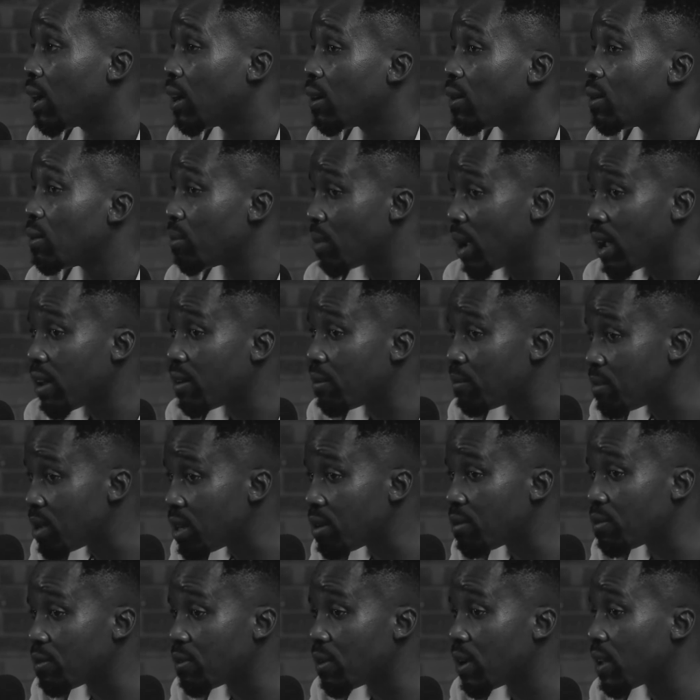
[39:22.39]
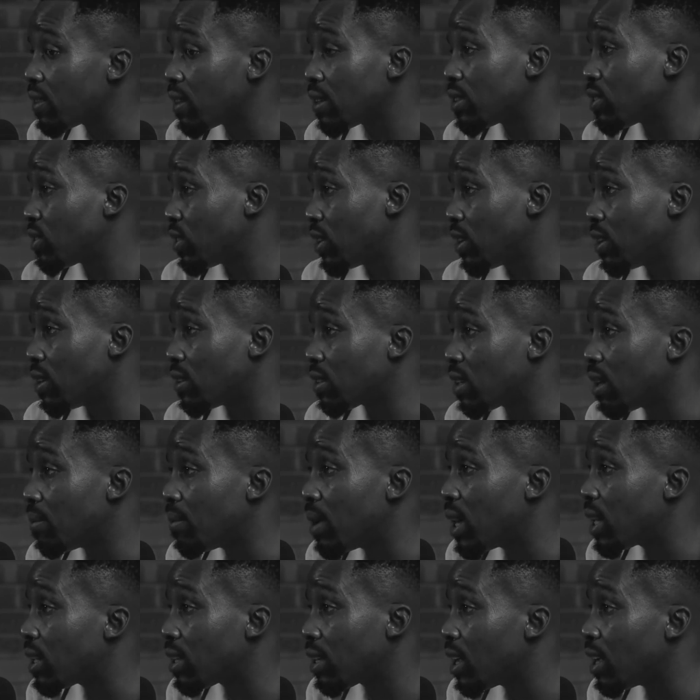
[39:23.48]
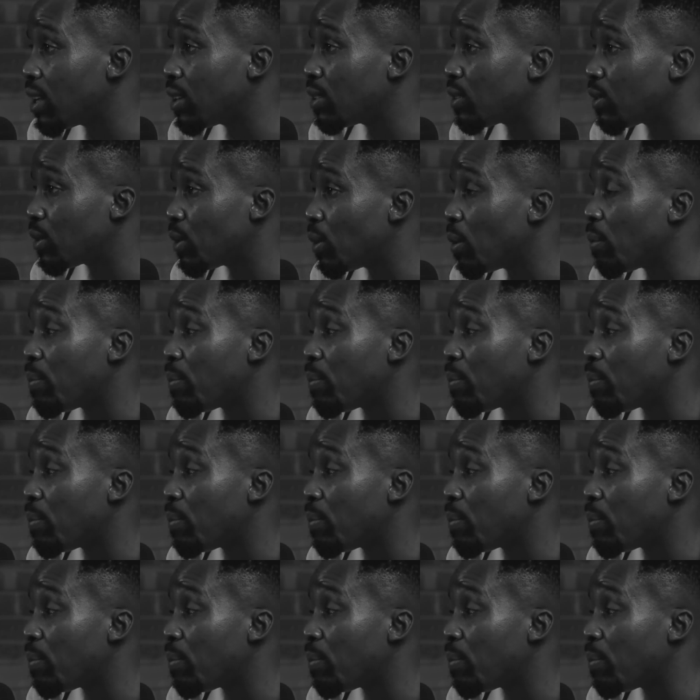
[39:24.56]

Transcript: You might meet friends that share the same idea as you,